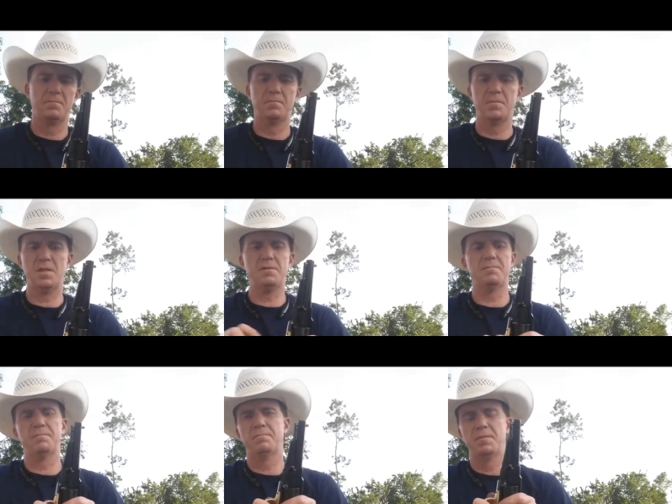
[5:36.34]
Okay?
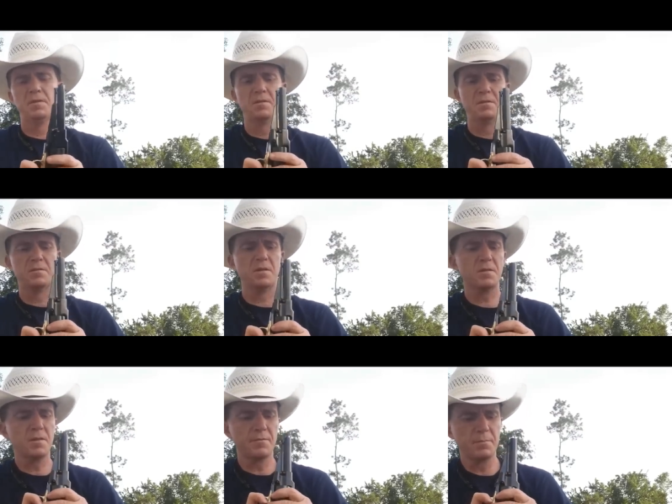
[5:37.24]

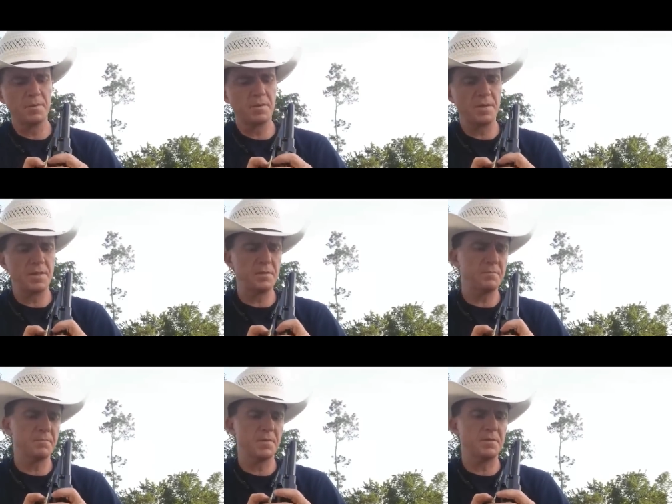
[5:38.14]
6 of them are
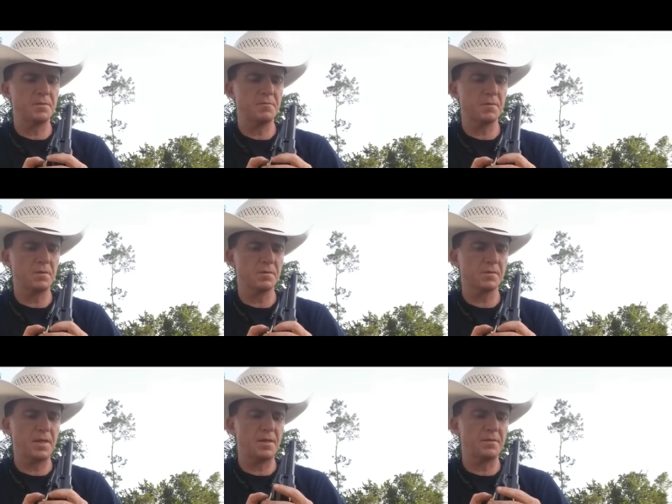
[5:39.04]
in. I do want to look
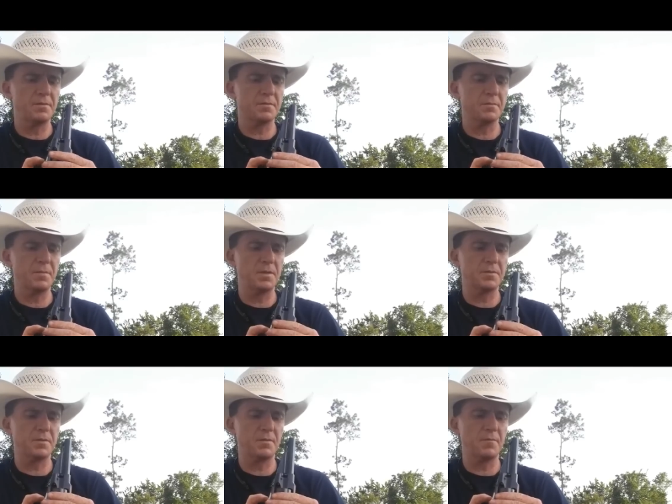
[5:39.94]
down it just to make
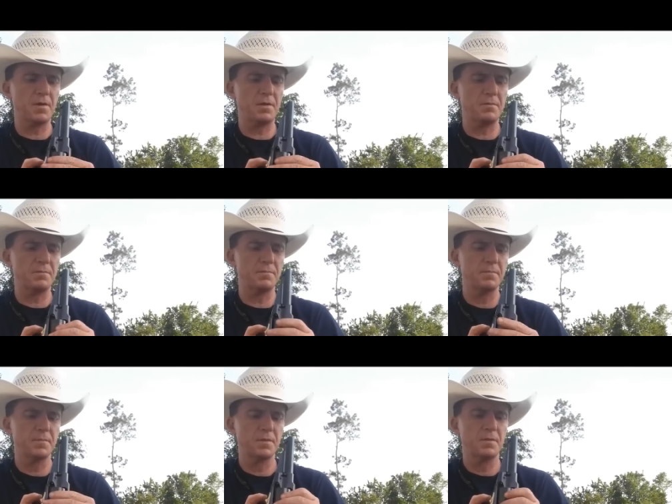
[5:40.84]
sure I'm right.
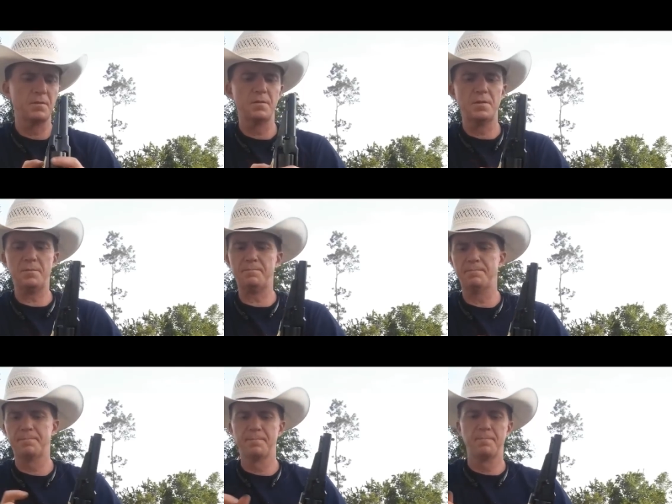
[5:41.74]
Yep.
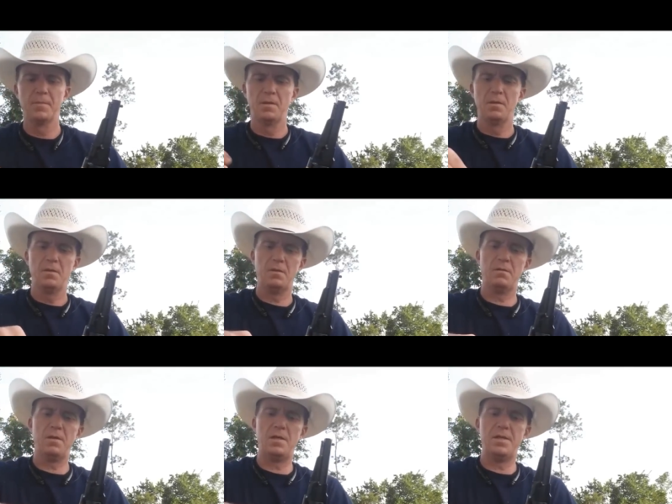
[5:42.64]

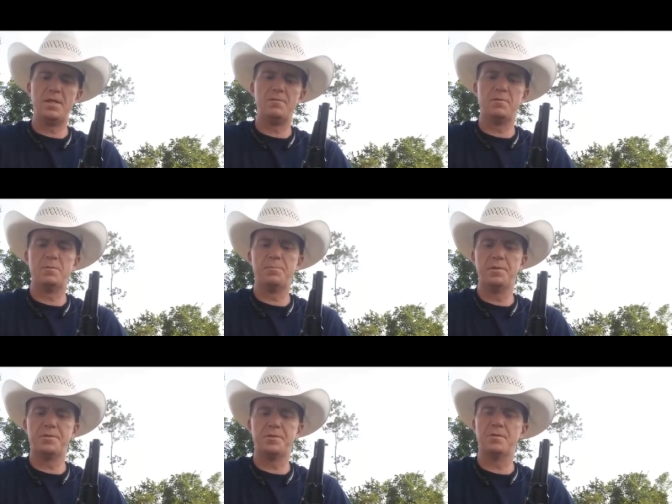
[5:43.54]
Alright, now you want to
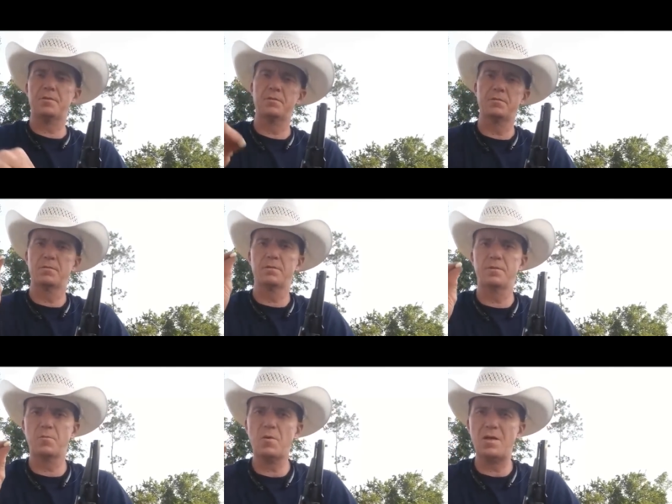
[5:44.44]
put your
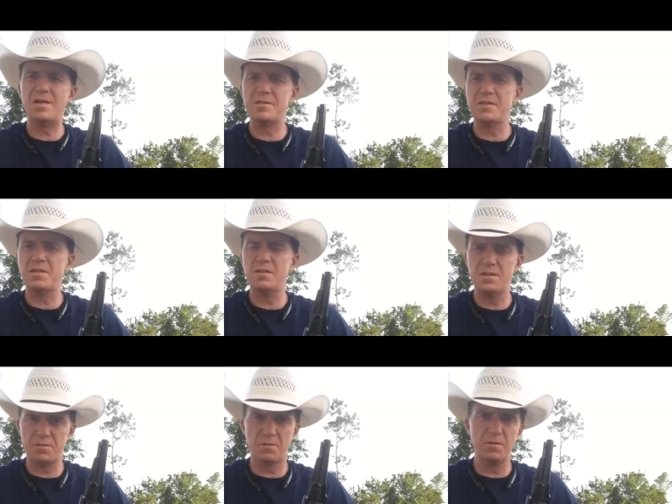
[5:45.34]
wads in.
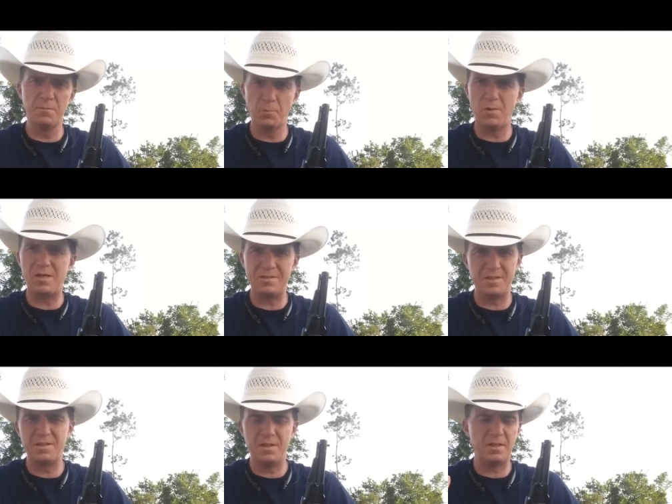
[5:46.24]
These are lubed wads
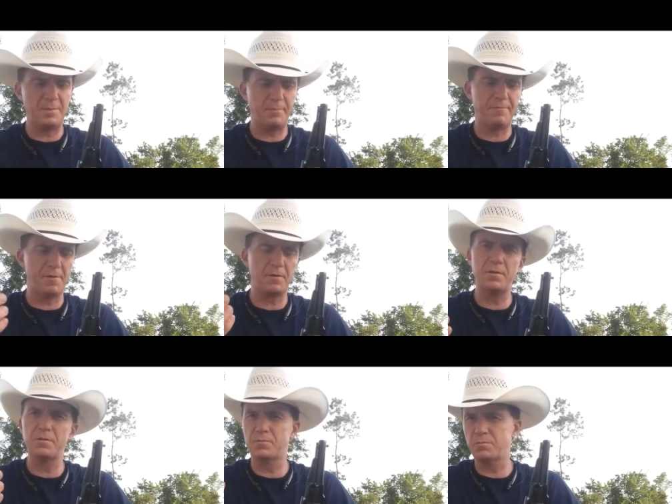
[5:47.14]
again. I prefer
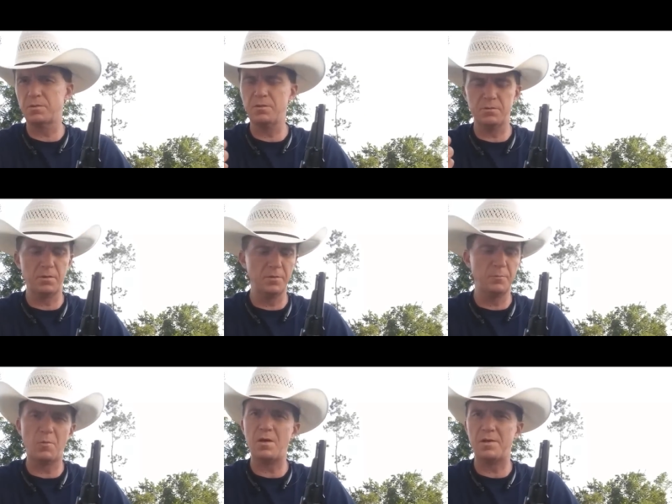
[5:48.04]
to use lubed
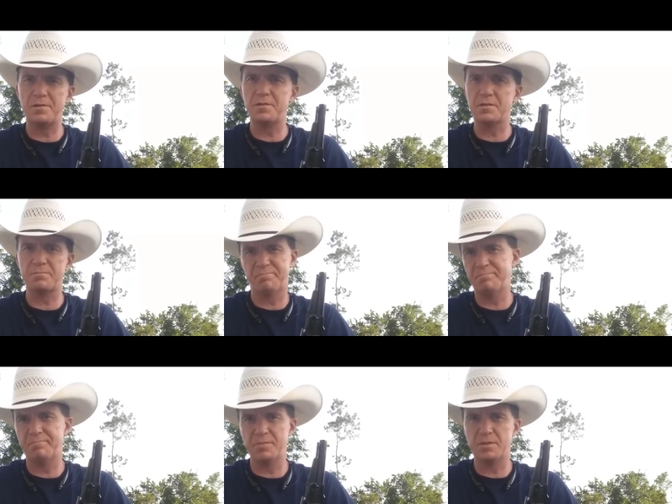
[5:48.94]
wad.
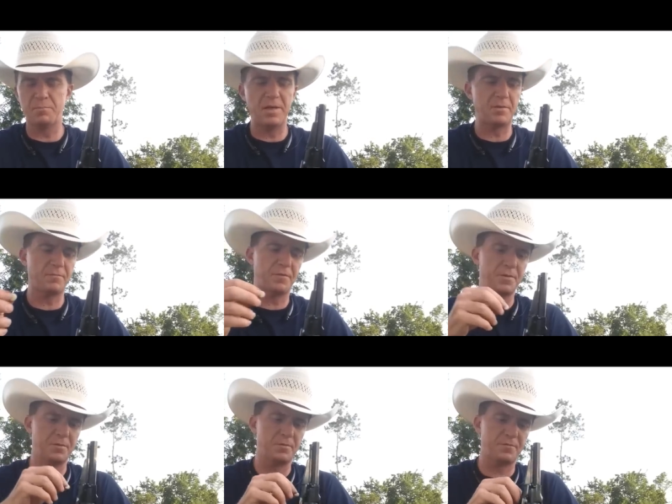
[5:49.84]
It's better for
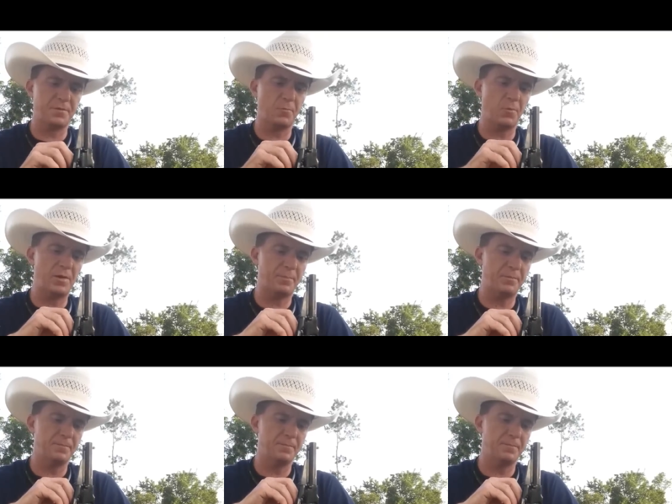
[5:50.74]
your weapon.